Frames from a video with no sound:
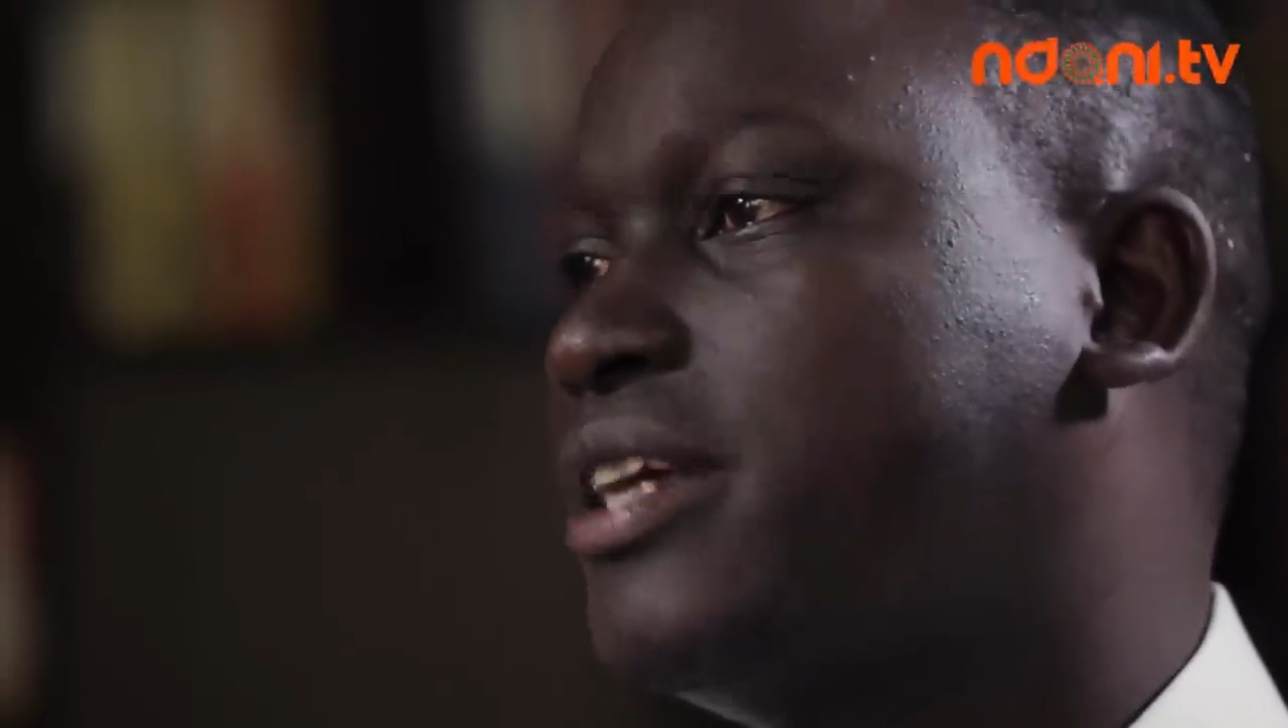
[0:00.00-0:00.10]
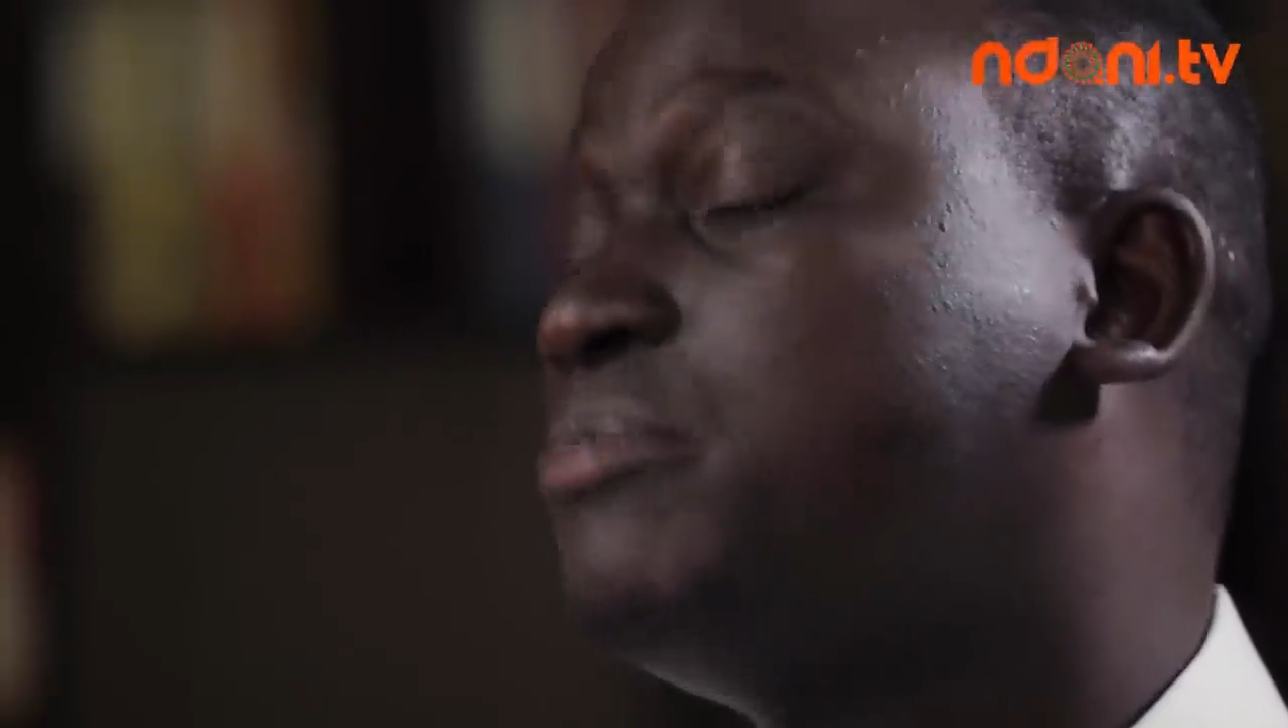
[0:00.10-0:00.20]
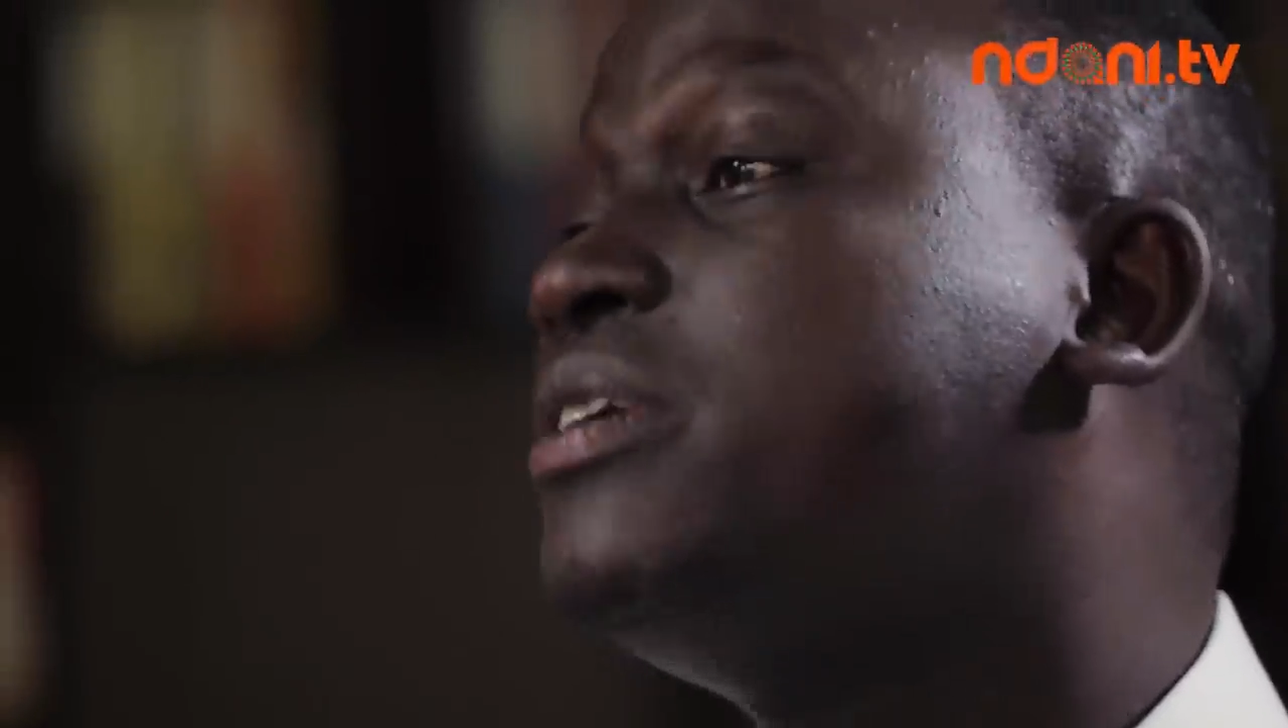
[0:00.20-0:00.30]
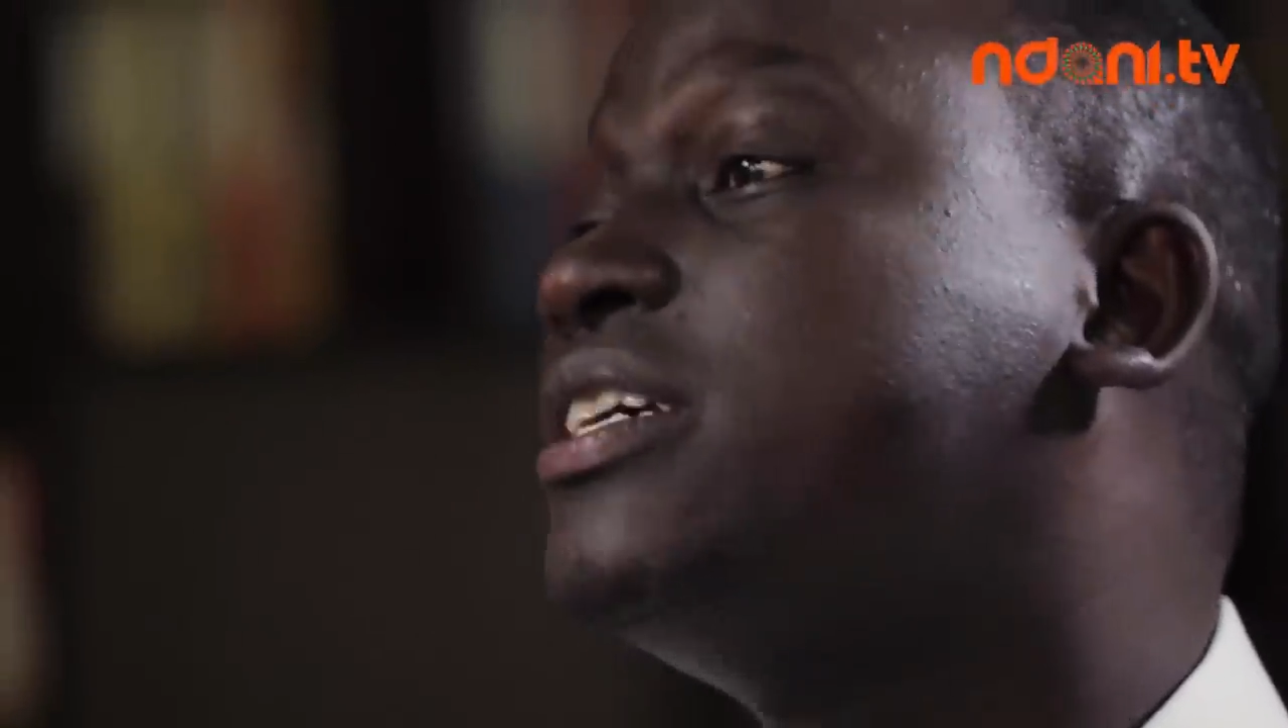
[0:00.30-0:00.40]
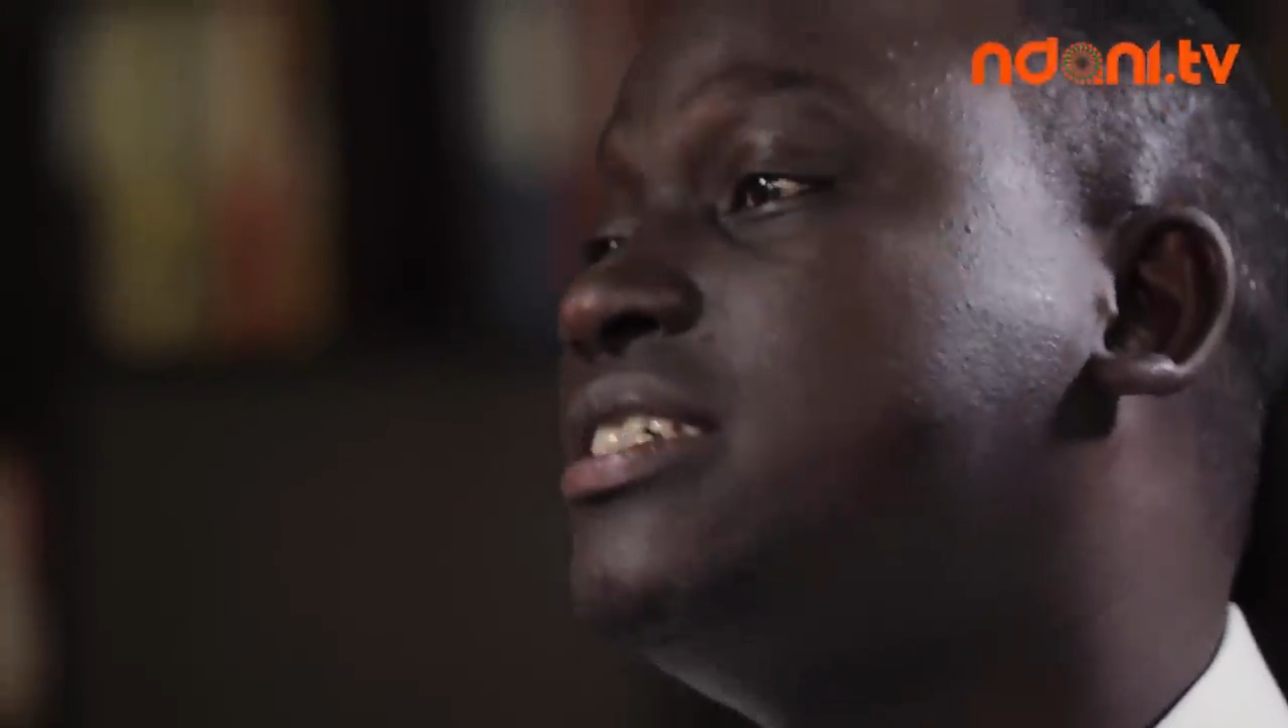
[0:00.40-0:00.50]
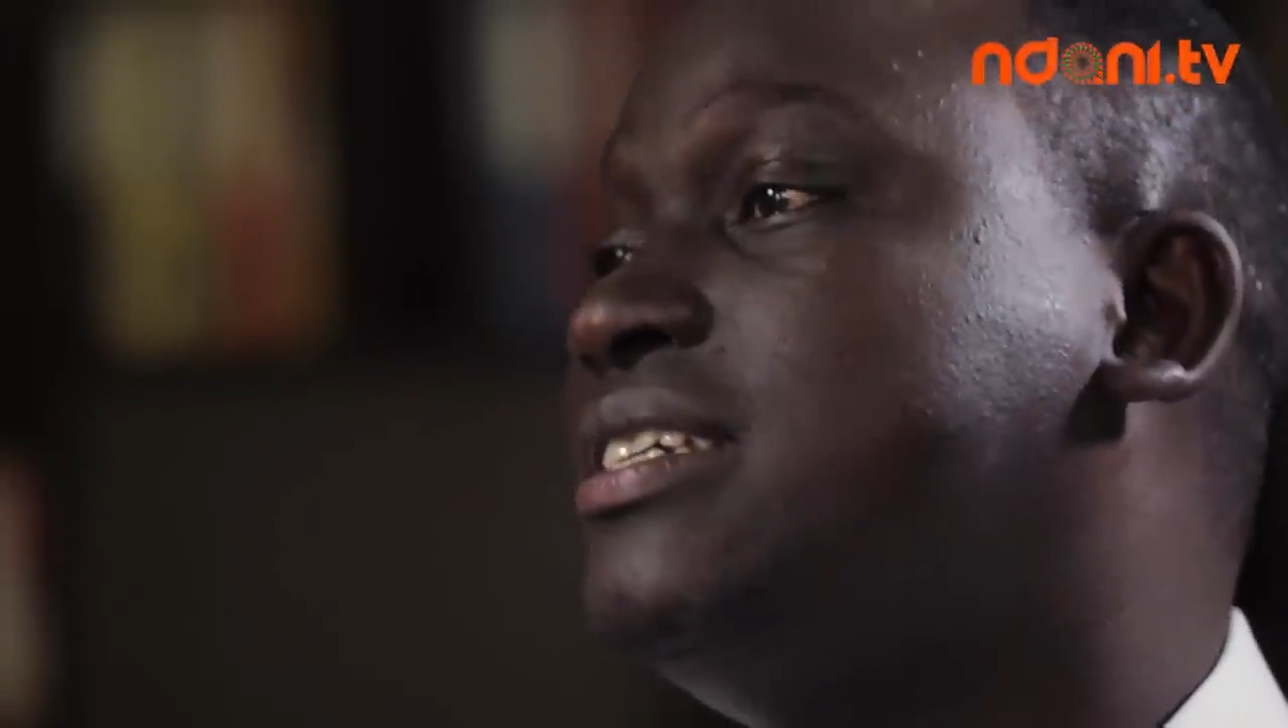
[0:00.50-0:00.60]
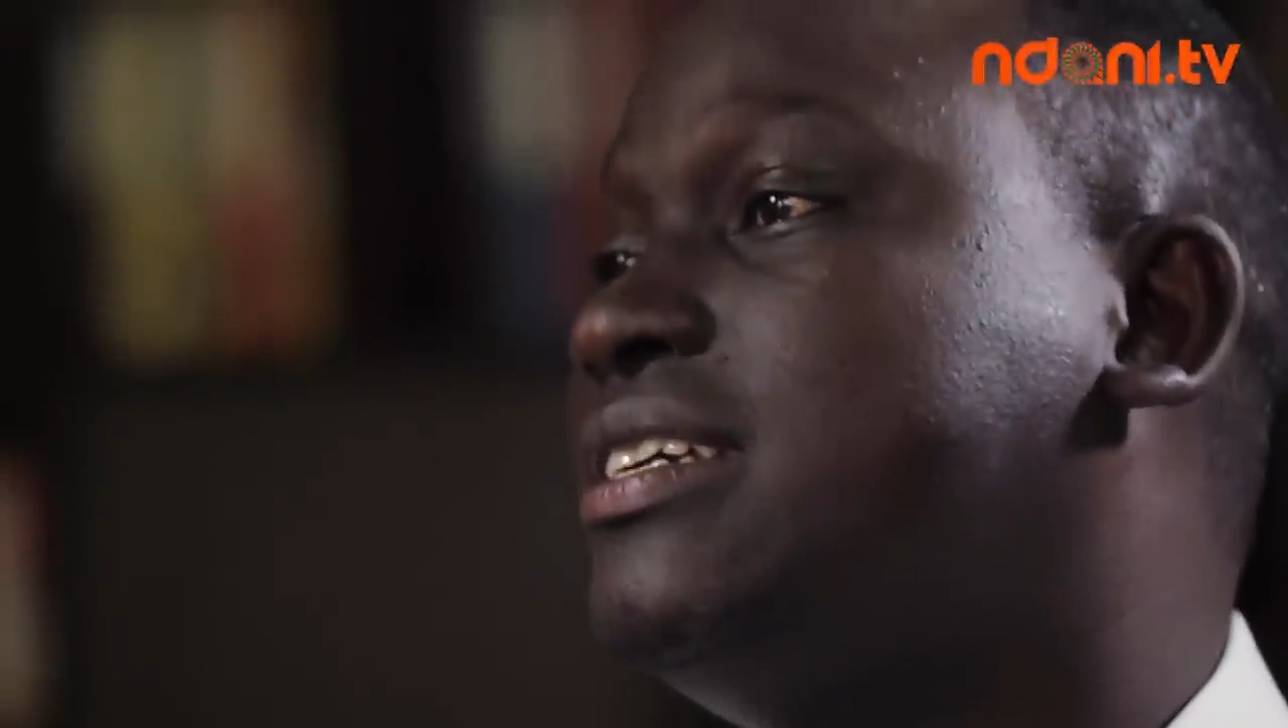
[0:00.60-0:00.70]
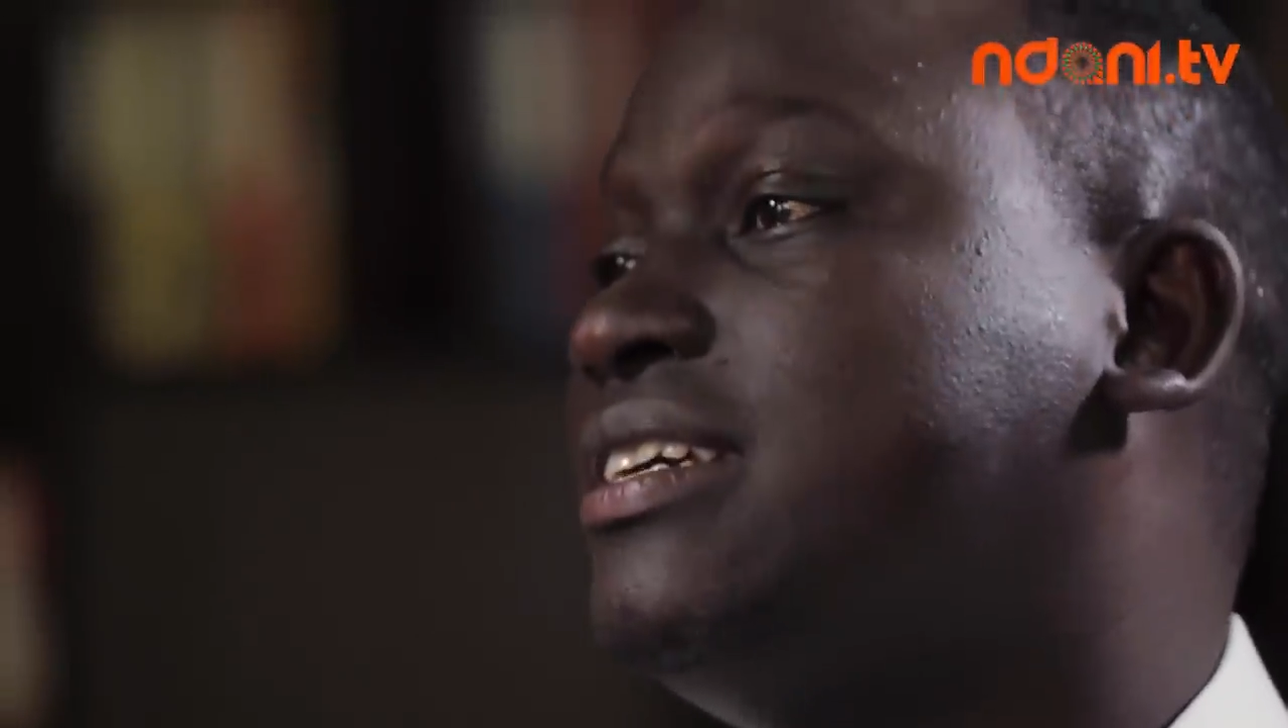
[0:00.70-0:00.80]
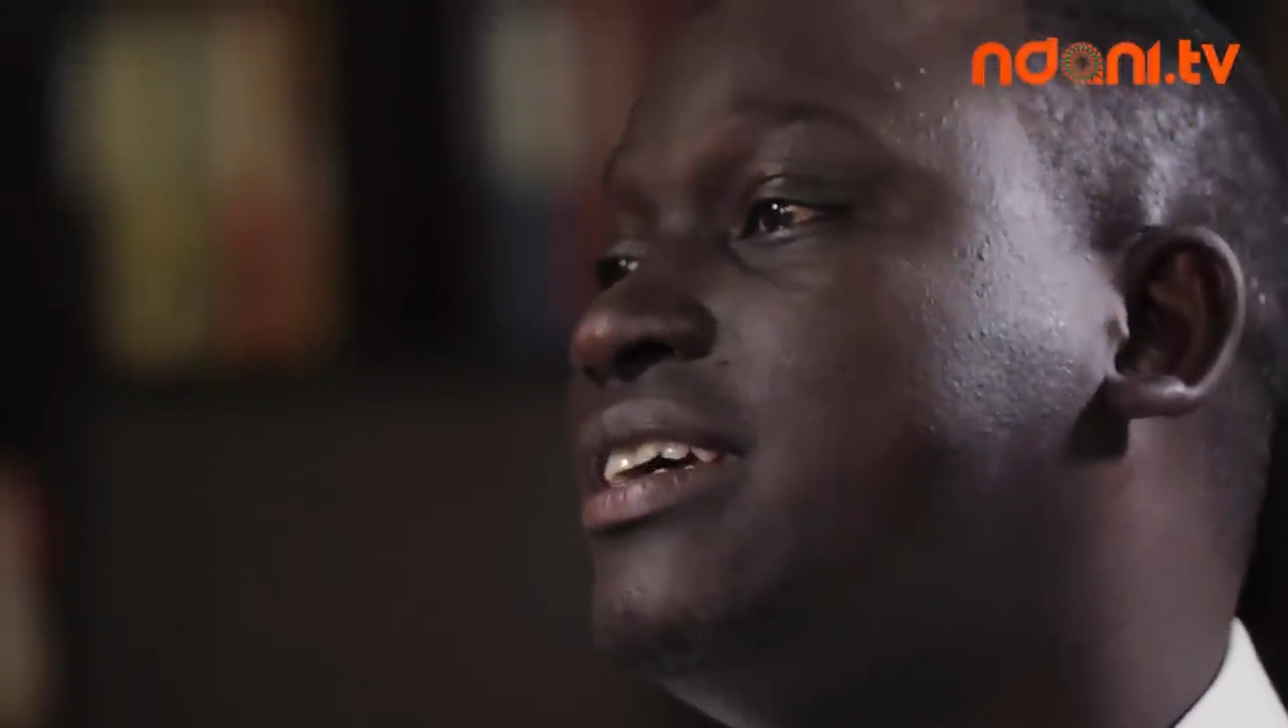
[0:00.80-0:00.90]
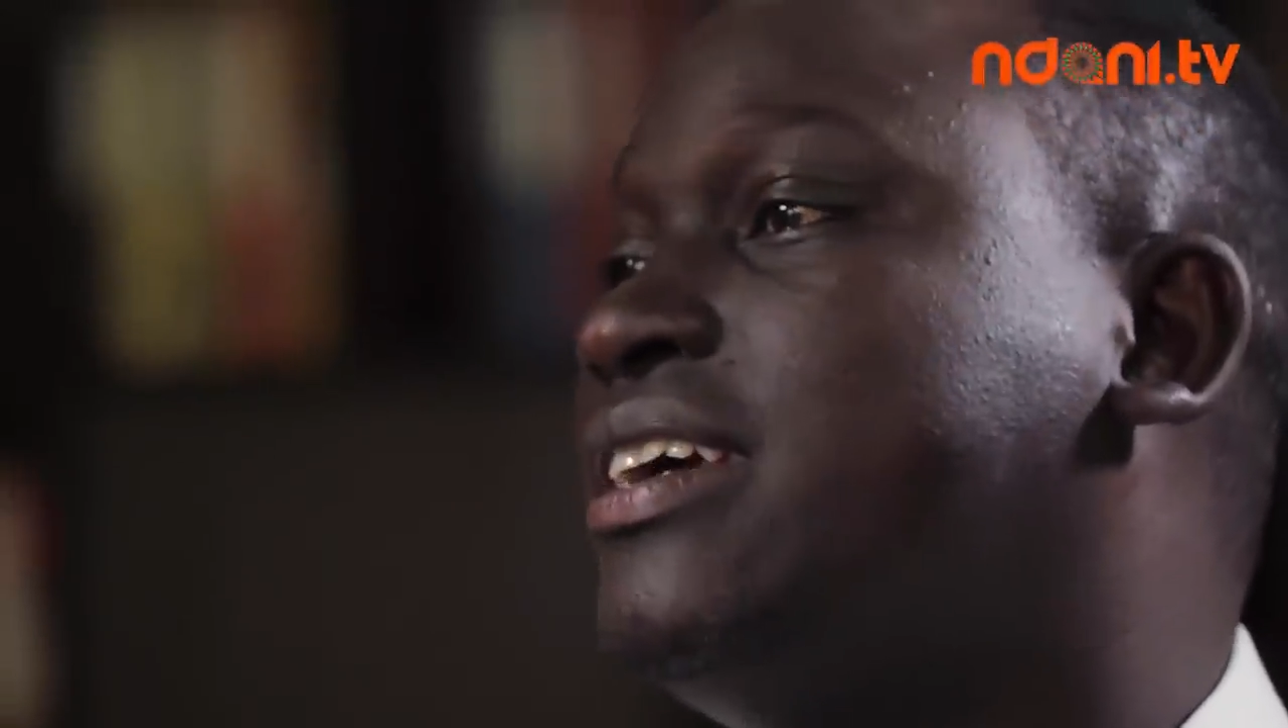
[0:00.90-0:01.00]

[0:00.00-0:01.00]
at PhD,